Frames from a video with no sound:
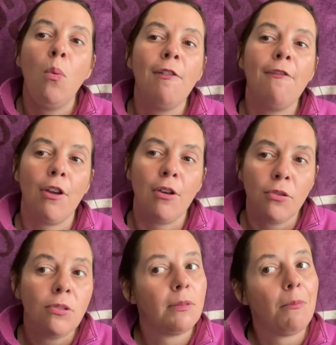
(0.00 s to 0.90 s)
with
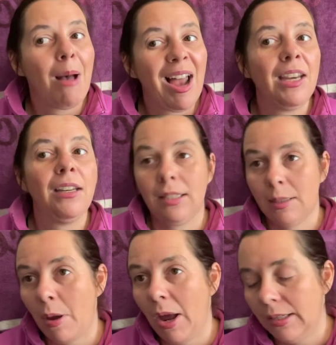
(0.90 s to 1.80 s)
those mulling
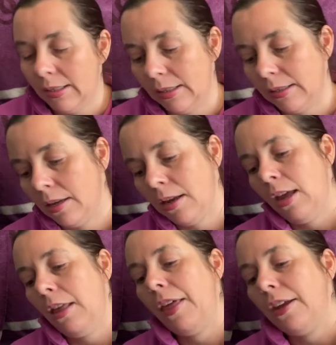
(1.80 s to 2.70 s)
spices
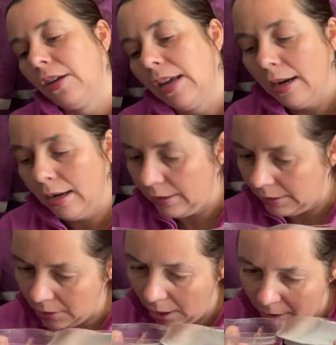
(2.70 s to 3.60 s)
that you get in a
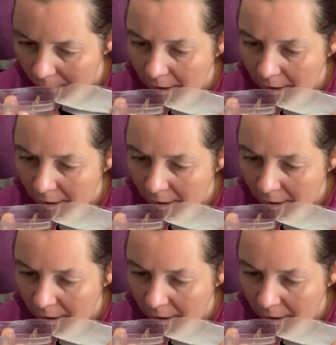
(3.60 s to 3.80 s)
cider.